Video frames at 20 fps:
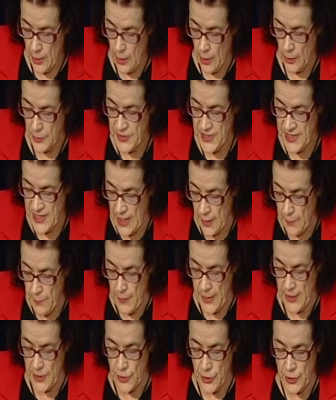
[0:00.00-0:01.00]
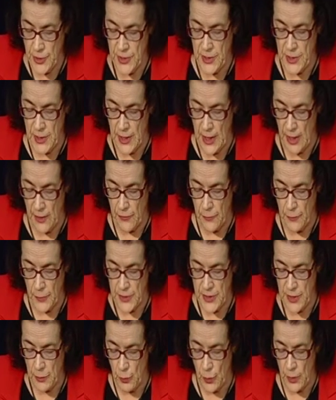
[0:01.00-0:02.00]
On some measures, the
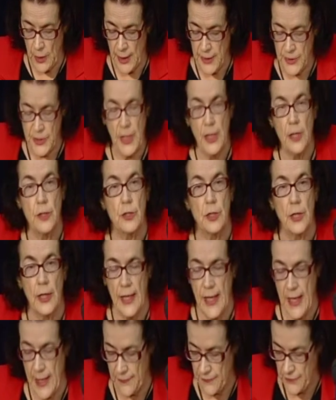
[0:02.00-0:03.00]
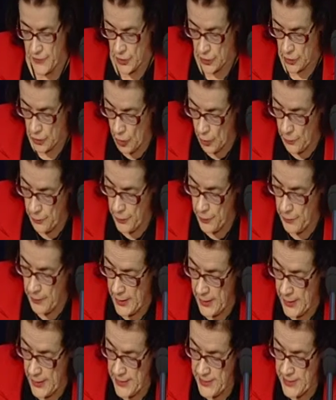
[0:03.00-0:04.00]
government will undoubtedly have to
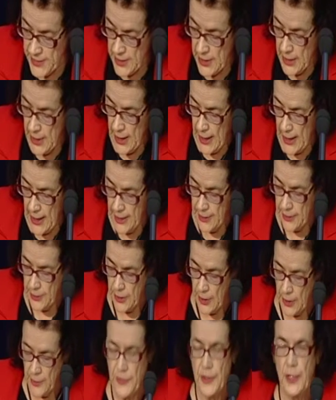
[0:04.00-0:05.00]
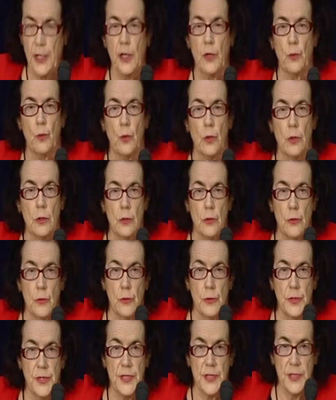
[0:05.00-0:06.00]
compromise, and I think it will
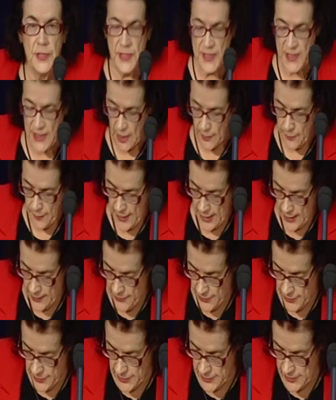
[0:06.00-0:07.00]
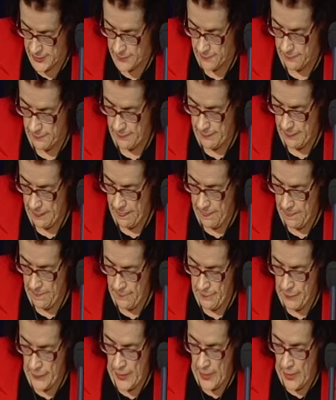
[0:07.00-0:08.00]
lose some others.
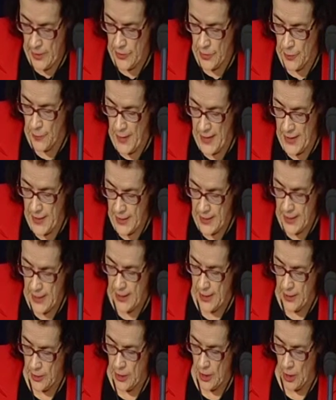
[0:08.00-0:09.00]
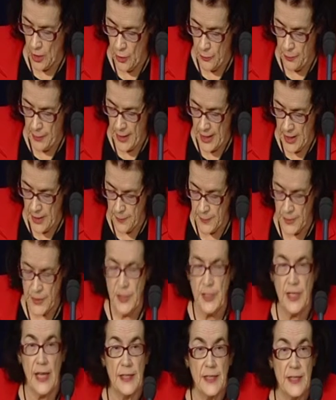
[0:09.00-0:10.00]
The Medicare
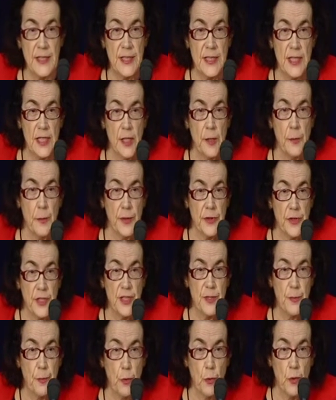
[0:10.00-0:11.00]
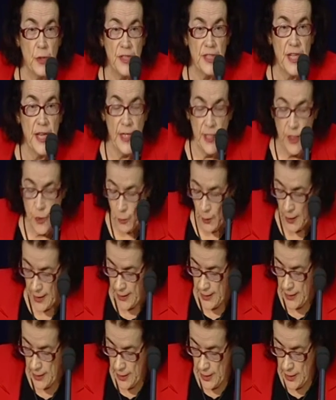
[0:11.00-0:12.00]
co-payment does seem, at this point
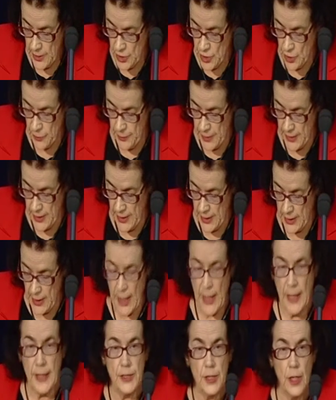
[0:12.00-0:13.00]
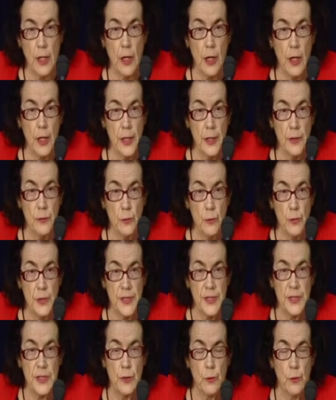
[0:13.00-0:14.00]
anyway, to be at high
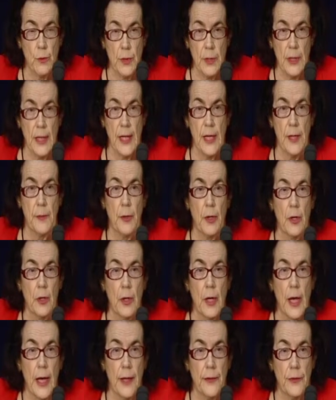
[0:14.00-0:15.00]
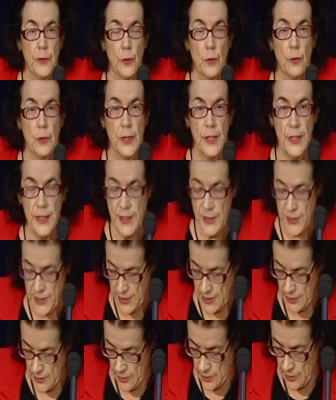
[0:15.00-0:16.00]
risk, with Labor and the
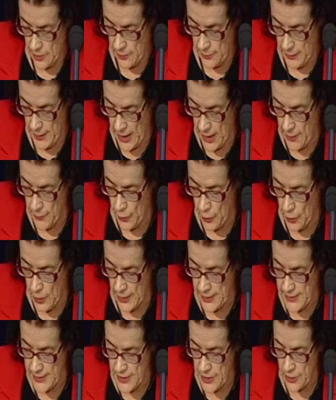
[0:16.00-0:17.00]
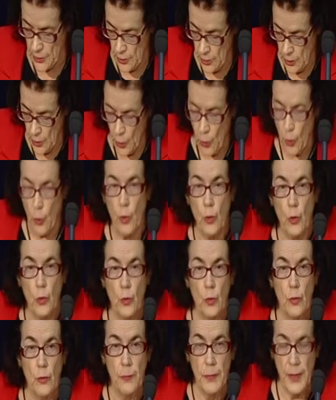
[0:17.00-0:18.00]
Greens and the Palmerites
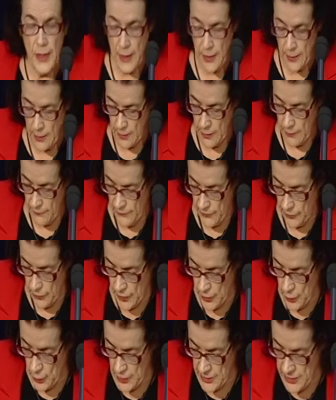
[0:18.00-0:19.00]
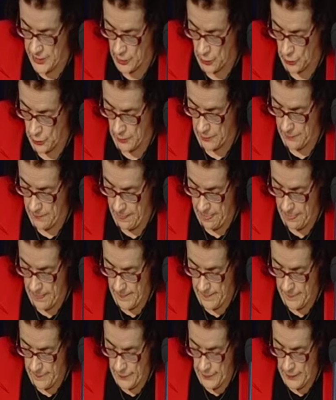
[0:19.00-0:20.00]
all being very critical.
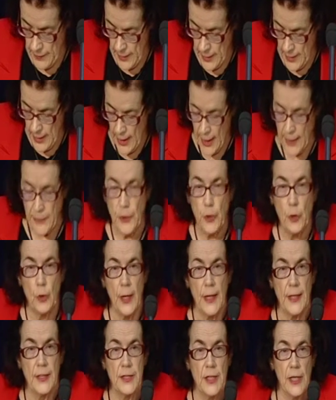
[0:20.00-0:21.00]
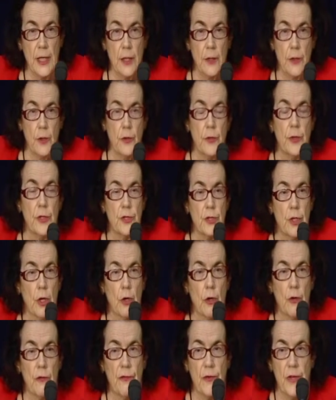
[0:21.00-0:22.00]
And the crackdown on the
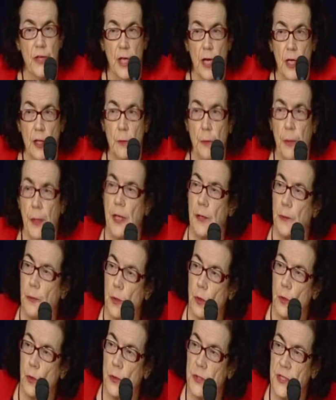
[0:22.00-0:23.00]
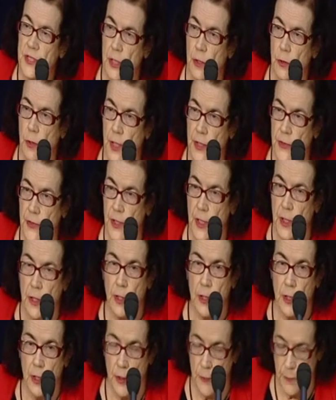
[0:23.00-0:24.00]
dole for young people also, I think,
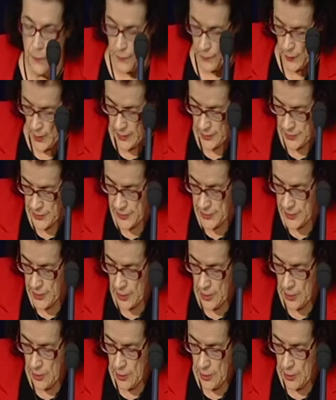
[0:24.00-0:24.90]
is